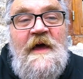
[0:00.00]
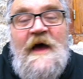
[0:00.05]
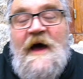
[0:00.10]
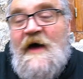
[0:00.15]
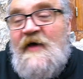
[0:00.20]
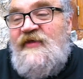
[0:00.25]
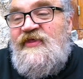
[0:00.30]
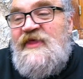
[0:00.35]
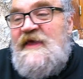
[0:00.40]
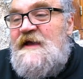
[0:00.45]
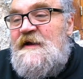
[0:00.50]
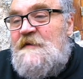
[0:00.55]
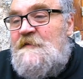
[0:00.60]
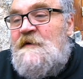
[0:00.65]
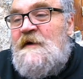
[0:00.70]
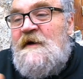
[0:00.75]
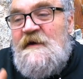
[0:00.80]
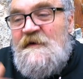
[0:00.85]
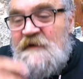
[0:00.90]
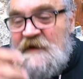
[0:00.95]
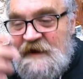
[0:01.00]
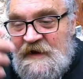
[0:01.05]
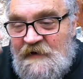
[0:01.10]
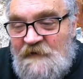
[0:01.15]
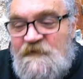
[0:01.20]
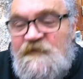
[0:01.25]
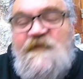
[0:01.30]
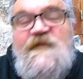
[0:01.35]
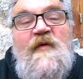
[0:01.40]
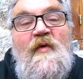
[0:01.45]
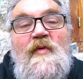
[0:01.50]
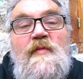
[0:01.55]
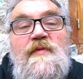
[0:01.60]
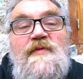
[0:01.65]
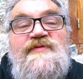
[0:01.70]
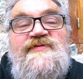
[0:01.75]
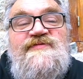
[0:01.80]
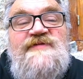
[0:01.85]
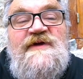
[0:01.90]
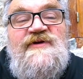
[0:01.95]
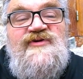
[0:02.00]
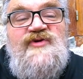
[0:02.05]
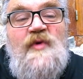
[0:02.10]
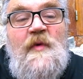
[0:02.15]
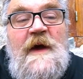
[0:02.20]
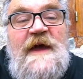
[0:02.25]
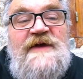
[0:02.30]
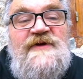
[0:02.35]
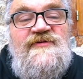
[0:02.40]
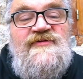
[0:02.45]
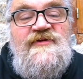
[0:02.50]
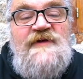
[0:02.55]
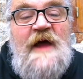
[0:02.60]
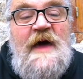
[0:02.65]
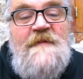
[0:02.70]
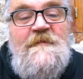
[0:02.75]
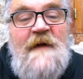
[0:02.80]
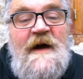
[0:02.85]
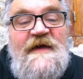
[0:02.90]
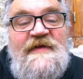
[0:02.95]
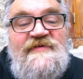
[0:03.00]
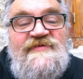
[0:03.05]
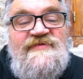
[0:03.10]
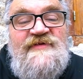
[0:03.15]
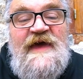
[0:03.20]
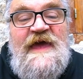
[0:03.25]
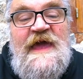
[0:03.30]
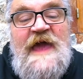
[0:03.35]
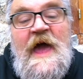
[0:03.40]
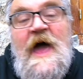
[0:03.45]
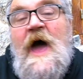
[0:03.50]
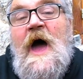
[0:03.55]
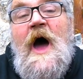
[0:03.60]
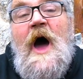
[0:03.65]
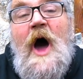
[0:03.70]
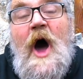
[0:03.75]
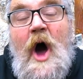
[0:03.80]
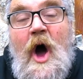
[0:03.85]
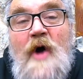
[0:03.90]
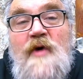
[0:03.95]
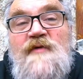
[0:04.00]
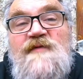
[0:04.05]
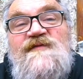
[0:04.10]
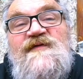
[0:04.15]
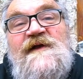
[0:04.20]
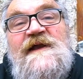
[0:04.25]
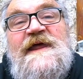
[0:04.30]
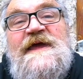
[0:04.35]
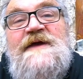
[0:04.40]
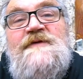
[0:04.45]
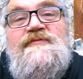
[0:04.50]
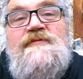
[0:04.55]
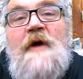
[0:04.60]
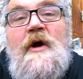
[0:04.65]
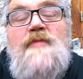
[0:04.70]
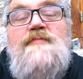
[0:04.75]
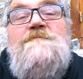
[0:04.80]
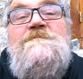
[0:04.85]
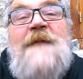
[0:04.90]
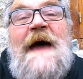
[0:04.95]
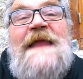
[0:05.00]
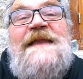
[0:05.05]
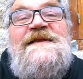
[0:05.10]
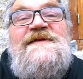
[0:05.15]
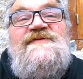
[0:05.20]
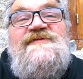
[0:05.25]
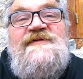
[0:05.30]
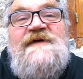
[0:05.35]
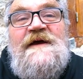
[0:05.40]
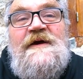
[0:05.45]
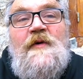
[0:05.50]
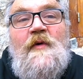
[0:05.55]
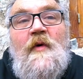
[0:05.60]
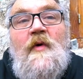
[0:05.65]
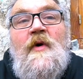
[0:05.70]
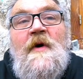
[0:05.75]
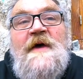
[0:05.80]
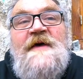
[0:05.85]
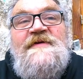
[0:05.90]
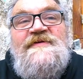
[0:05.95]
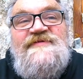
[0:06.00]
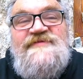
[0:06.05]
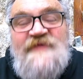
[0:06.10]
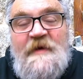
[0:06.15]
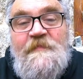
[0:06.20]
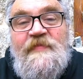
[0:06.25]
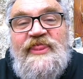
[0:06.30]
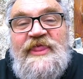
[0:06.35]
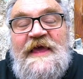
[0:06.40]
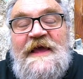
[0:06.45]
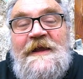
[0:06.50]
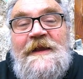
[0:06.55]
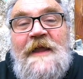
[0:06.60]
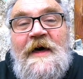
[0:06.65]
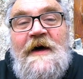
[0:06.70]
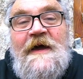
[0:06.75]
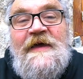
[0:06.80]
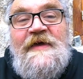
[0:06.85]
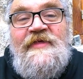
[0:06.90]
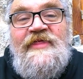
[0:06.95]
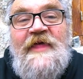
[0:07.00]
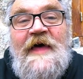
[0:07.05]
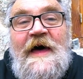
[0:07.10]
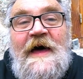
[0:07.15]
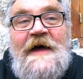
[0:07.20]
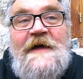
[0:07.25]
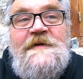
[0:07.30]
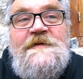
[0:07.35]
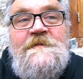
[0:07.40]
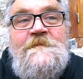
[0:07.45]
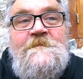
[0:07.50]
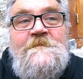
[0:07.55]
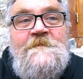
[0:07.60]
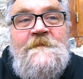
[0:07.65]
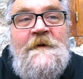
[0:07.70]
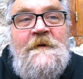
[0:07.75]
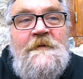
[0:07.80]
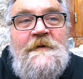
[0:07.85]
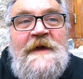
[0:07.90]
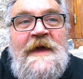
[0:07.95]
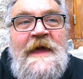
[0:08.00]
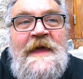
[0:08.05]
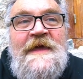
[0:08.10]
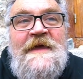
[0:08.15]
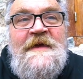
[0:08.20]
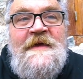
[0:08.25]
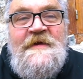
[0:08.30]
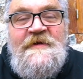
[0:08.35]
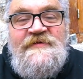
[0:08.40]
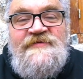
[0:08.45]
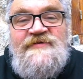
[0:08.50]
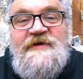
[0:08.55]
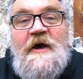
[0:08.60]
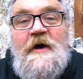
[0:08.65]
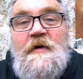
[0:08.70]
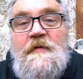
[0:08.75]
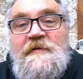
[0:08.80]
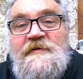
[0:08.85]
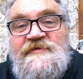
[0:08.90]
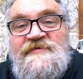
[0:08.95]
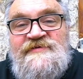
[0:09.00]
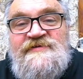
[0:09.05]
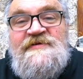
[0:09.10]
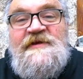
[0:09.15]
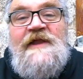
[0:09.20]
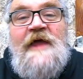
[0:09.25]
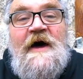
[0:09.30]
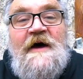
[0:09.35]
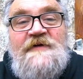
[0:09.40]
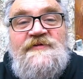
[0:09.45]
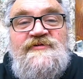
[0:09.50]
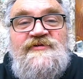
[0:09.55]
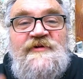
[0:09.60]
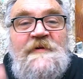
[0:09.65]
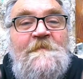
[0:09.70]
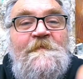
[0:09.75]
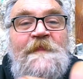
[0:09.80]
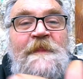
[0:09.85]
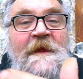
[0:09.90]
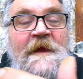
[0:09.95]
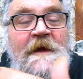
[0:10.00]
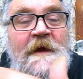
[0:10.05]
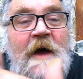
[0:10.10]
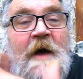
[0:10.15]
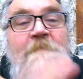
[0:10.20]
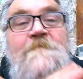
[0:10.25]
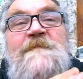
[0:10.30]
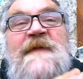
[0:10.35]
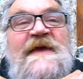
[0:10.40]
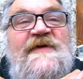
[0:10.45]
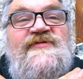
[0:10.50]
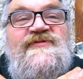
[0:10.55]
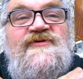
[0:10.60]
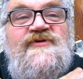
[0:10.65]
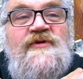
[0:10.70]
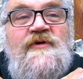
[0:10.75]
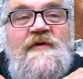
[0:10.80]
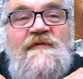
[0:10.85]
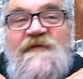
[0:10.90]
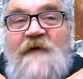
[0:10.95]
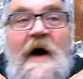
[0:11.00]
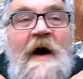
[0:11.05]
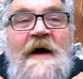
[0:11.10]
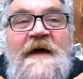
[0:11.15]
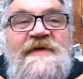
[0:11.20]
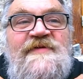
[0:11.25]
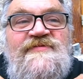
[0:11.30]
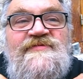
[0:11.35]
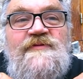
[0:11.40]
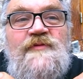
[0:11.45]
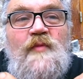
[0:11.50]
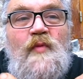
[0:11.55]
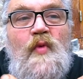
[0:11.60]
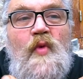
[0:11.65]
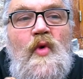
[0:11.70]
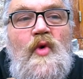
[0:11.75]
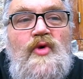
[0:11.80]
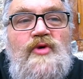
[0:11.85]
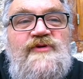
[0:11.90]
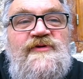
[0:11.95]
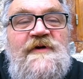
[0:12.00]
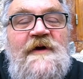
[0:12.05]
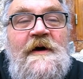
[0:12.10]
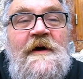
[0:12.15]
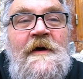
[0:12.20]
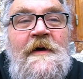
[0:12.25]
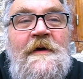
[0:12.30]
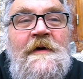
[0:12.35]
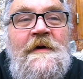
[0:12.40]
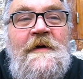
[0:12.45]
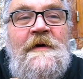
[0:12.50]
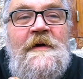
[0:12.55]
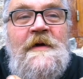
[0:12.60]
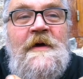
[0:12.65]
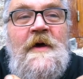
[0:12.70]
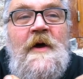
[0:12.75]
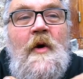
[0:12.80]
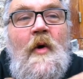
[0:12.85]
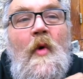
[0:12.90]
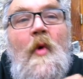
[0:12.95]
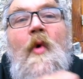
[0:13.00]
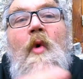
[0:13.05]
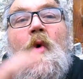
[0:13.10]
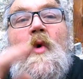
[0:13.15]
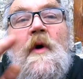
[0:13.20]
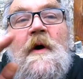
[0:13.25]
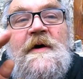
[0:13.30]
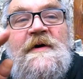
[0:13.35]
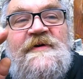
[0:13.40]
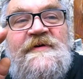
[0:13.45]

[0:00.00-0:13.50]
I think in a formal situation I might say overly romantic or something like that. Okay, so slush, a mixture of ice and water, or